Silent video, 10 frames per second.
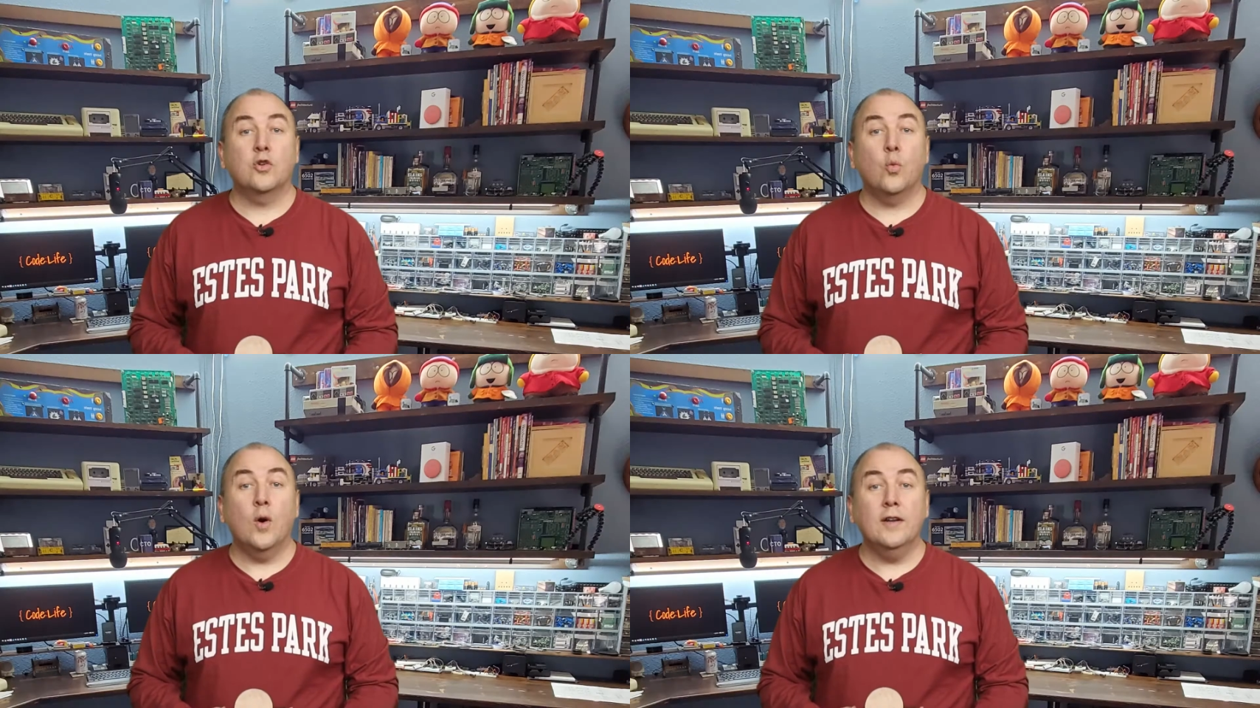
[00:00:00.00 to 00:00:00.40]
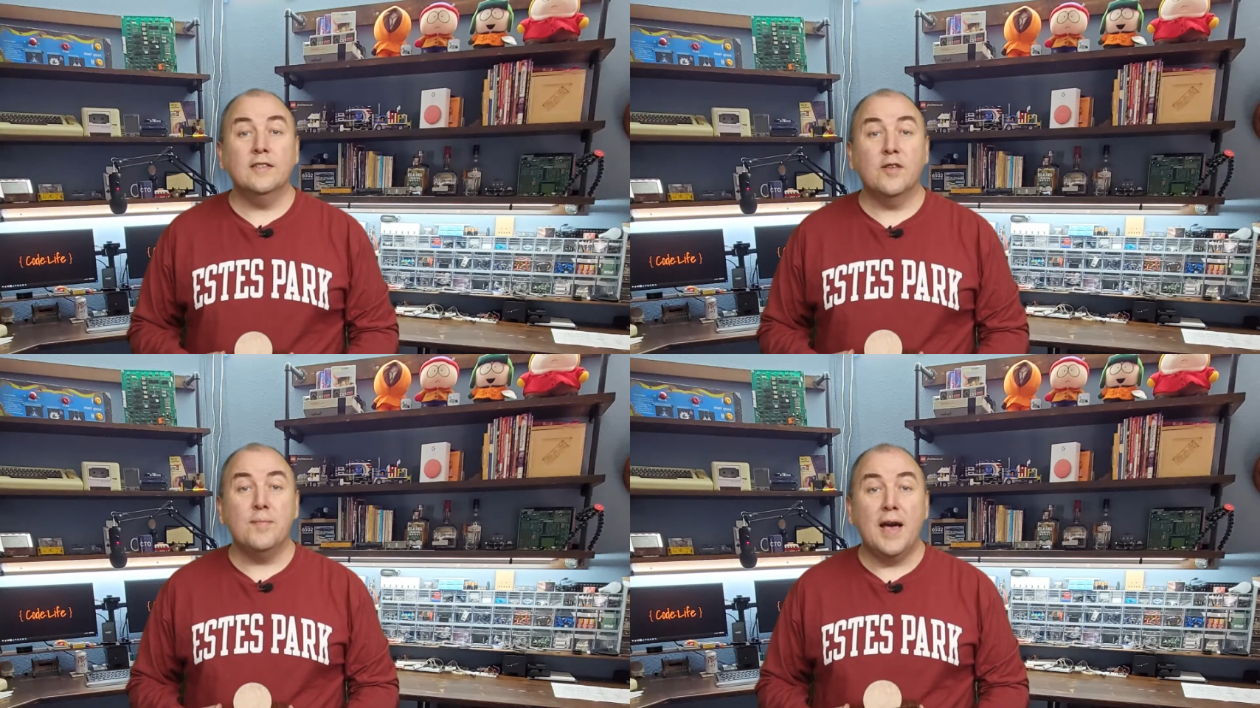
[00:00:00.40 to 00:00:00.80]
So what
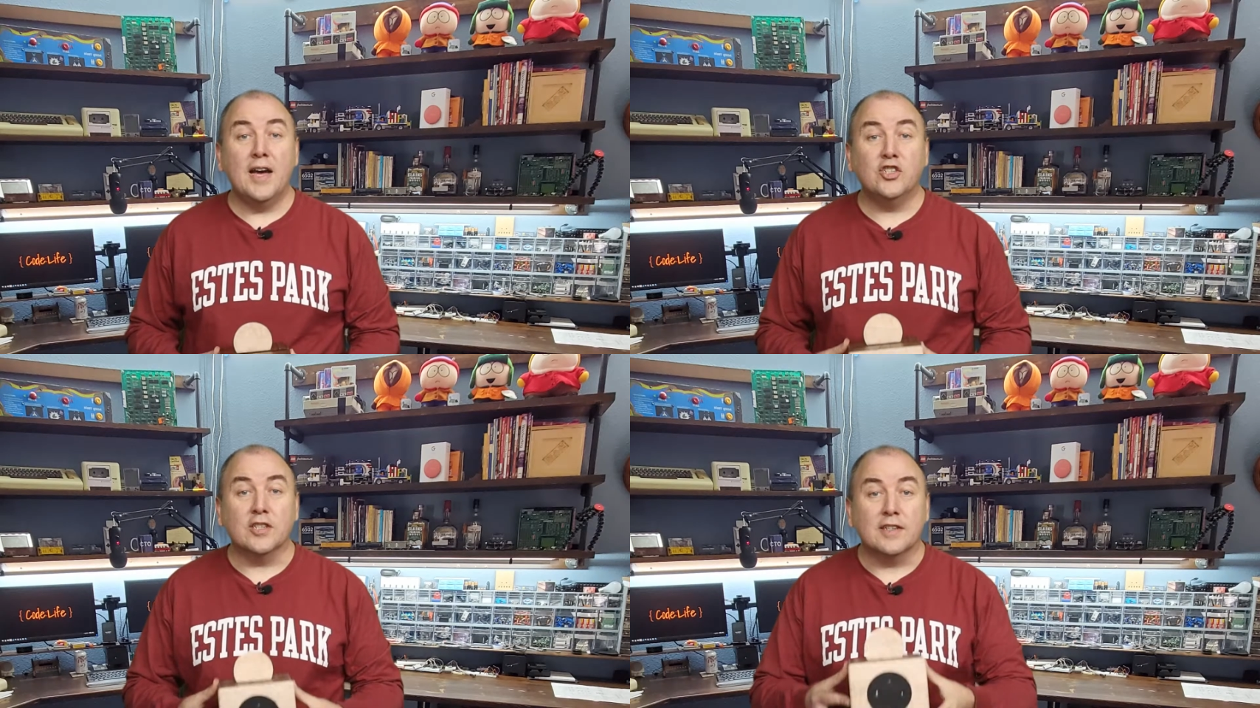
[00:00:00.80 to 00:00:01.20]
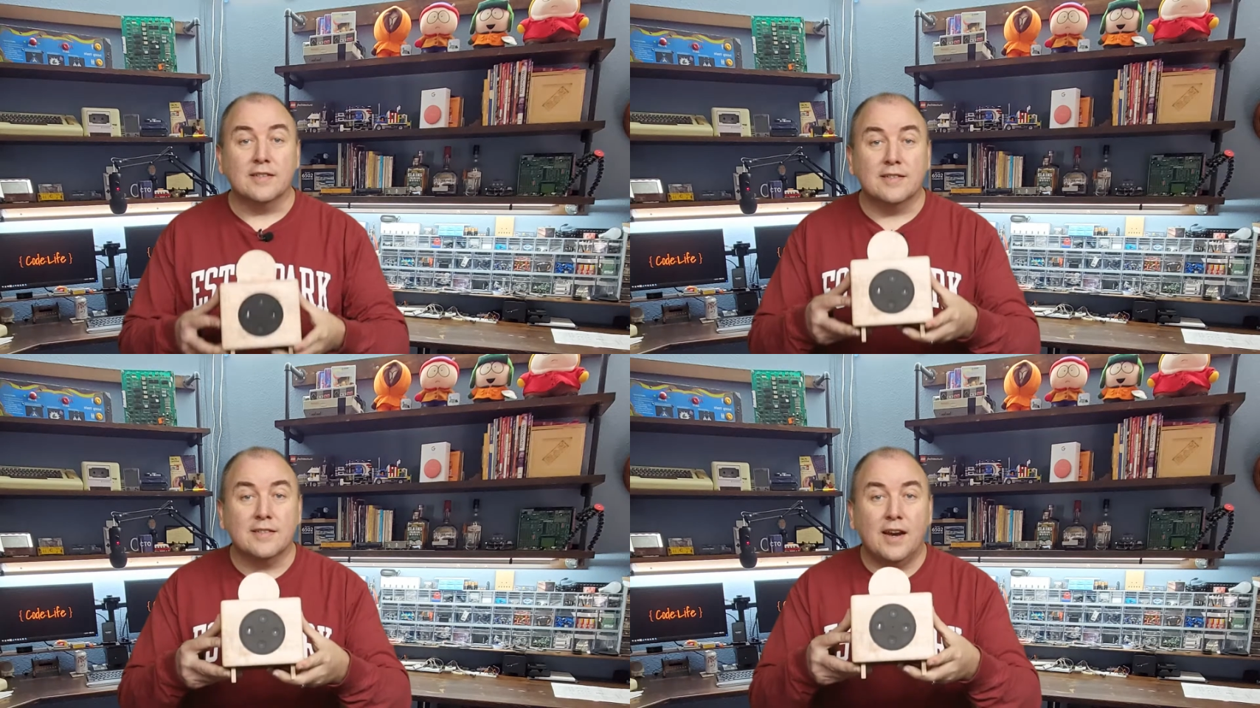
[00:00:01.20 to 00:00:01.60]
is the magic
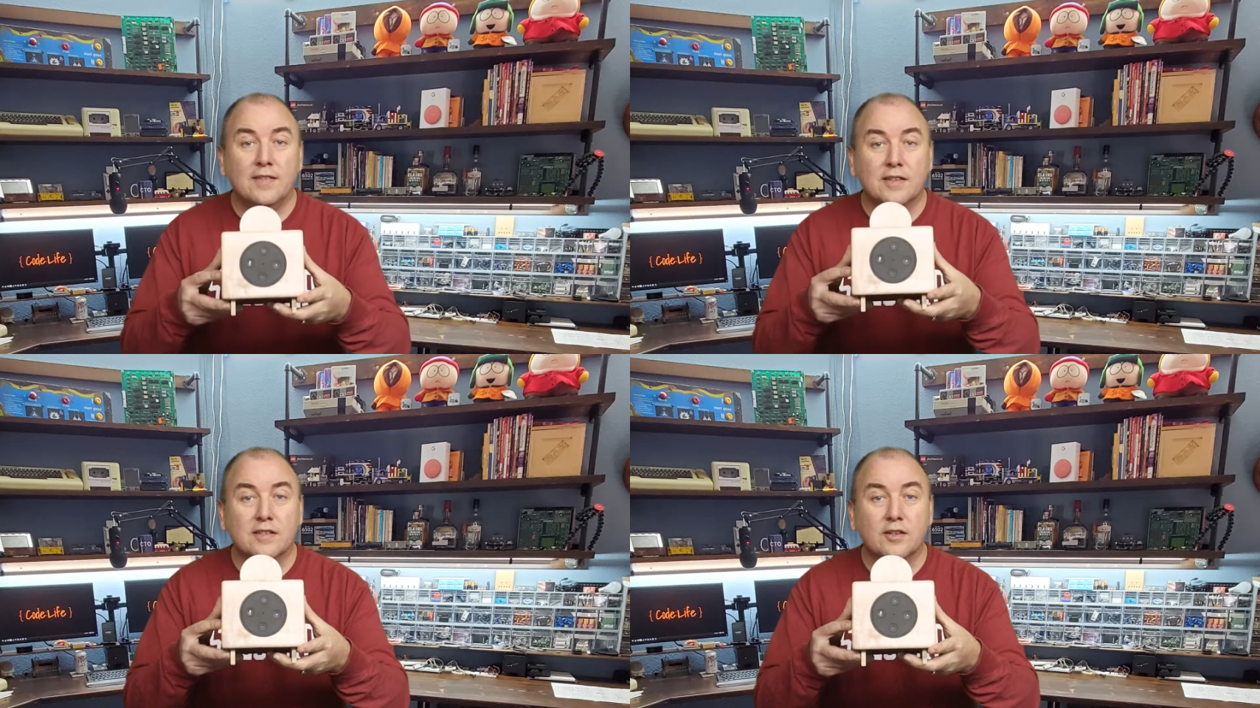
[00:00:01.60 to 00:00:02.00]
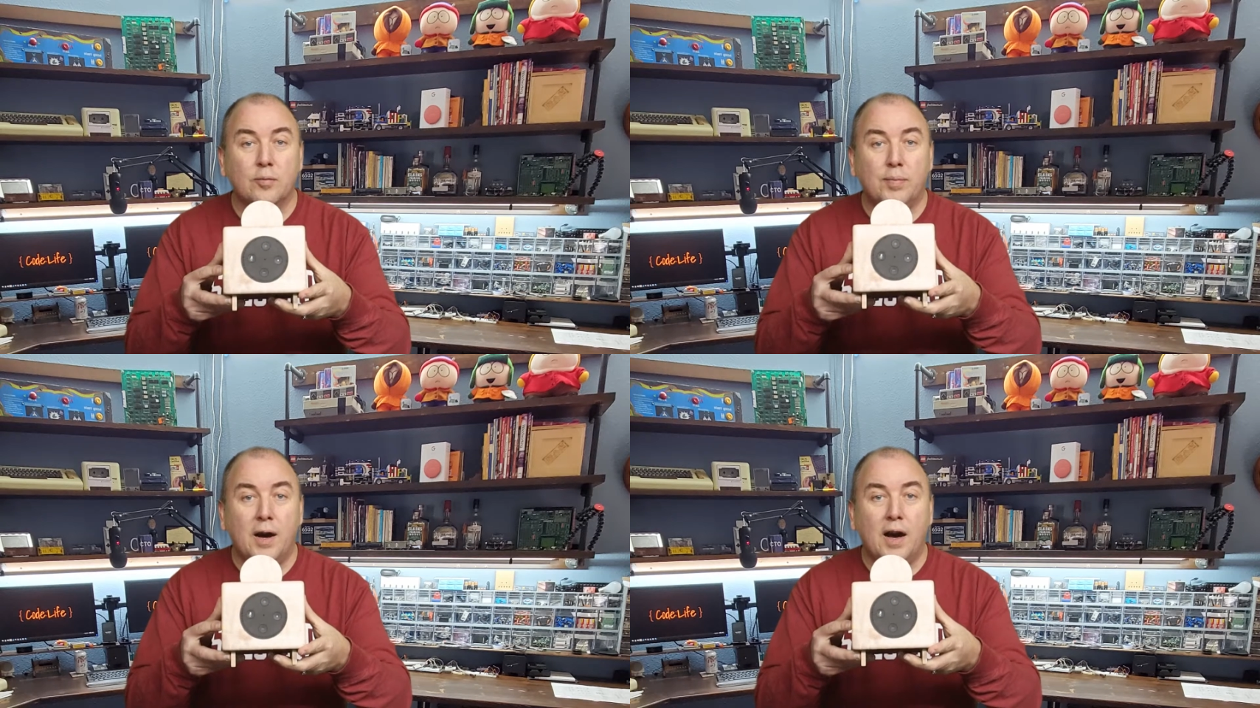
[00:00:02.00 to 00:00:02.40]
inside this little
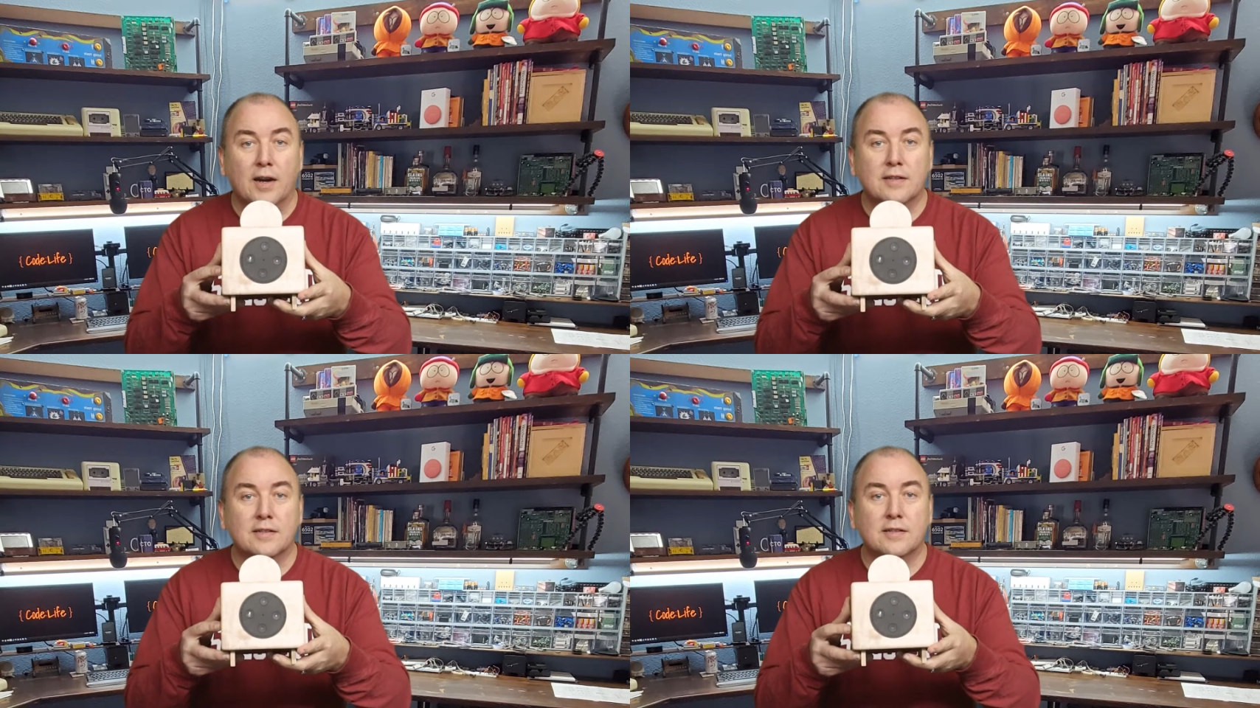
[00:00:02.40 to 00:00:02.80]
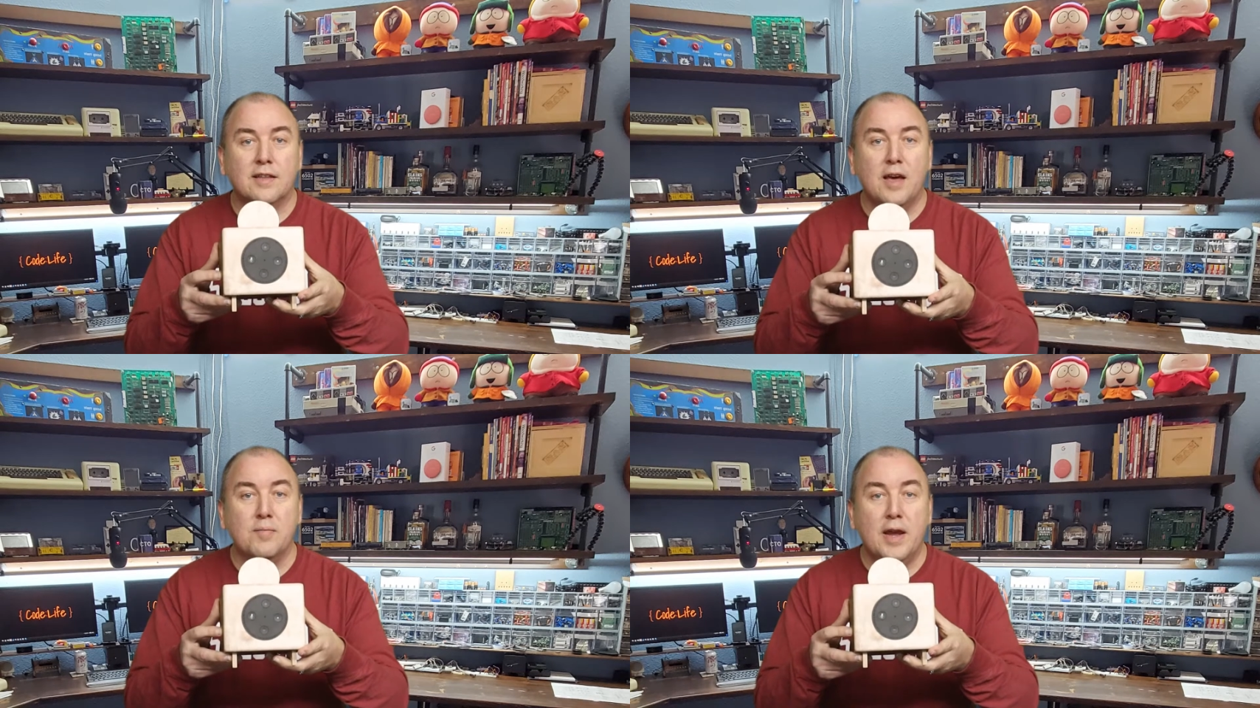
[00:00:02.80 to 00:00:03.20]
box
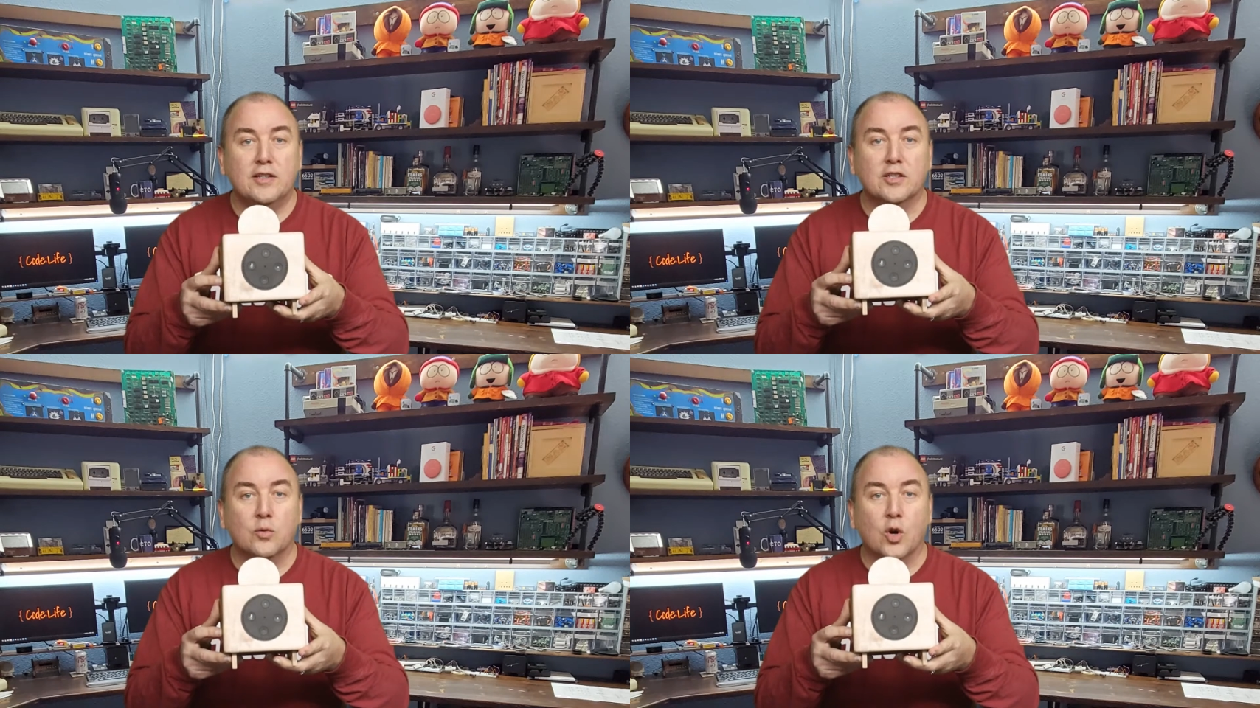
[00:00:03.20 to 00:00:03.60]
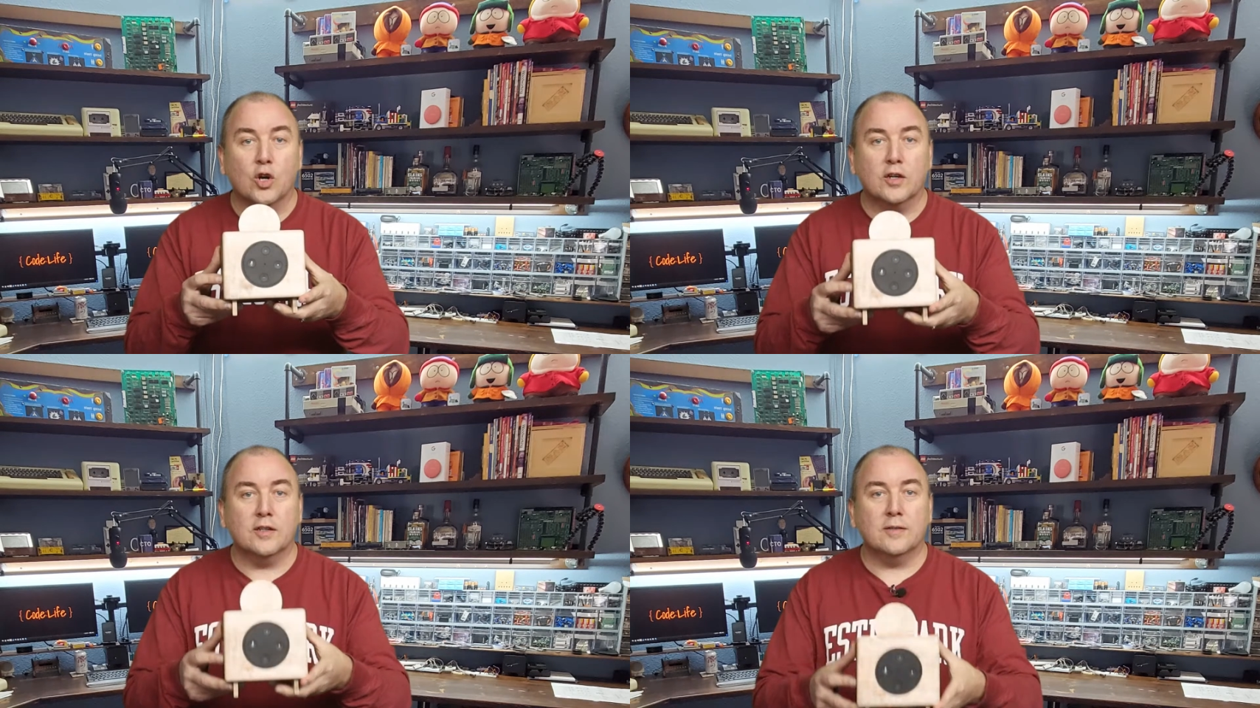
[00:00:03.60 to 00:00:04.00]
that makes it
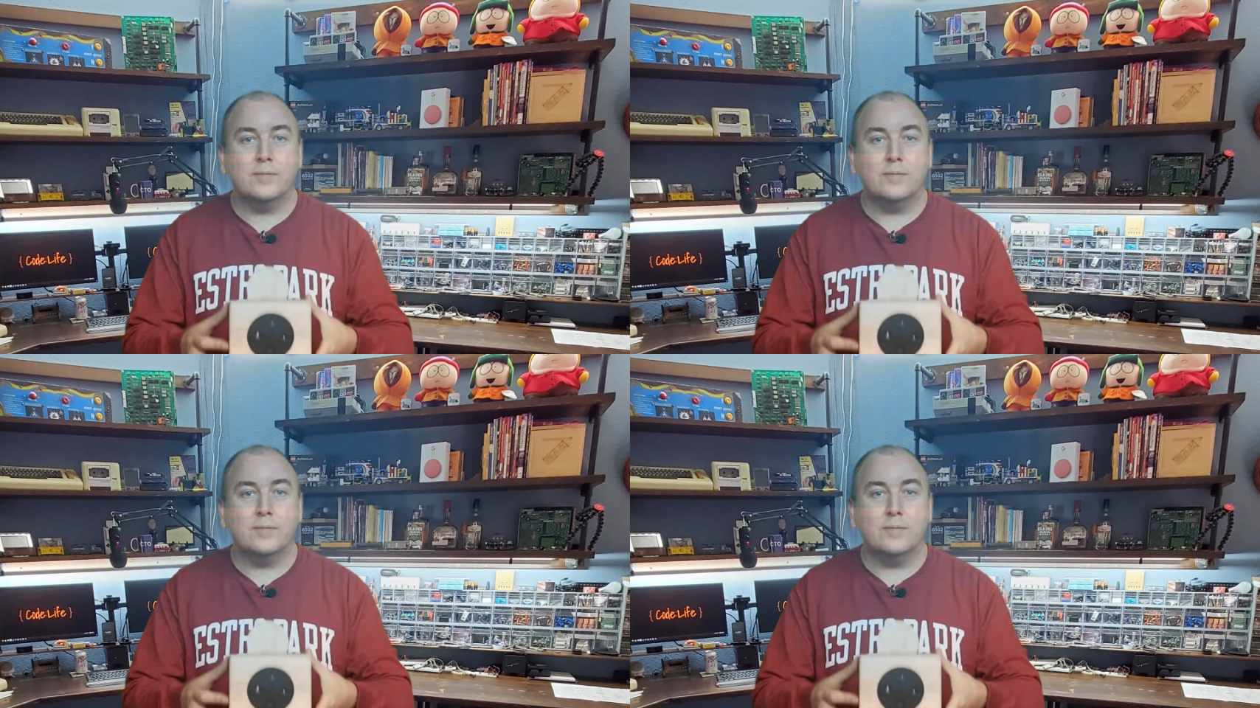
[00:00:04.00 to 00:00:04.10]
work?